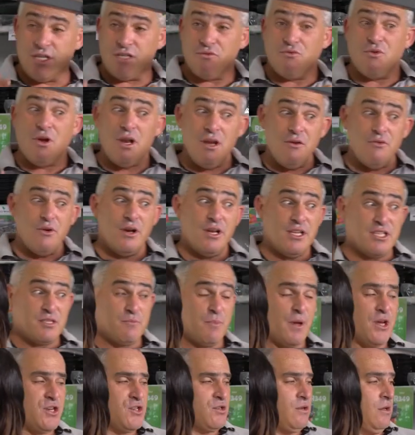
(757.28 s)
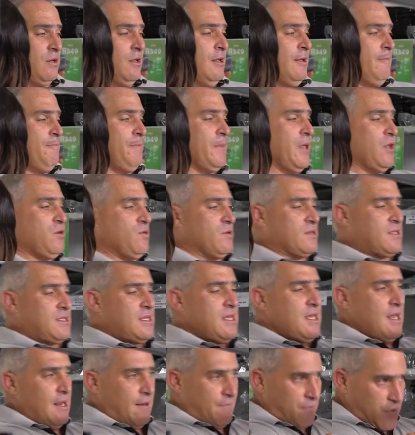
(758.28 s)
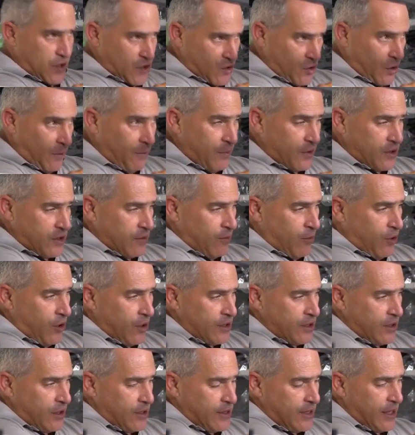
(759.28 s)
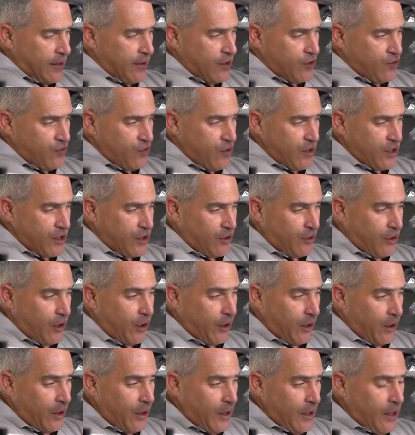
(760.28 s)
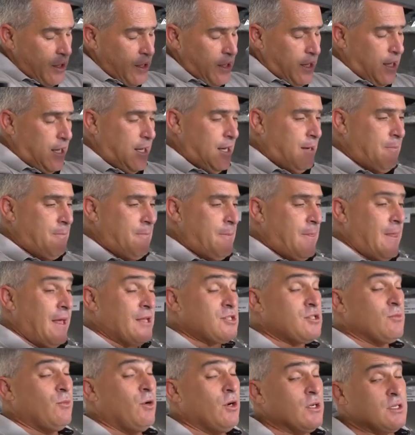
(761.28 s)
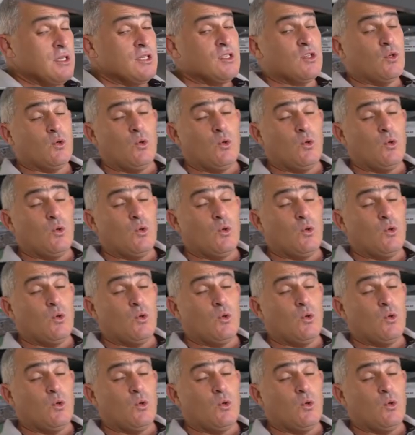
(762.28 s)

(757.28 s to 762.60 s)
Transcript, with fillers: is really, really special. And you'll see that, for example, tomatoes, how those roots grow. Now, tomatoes are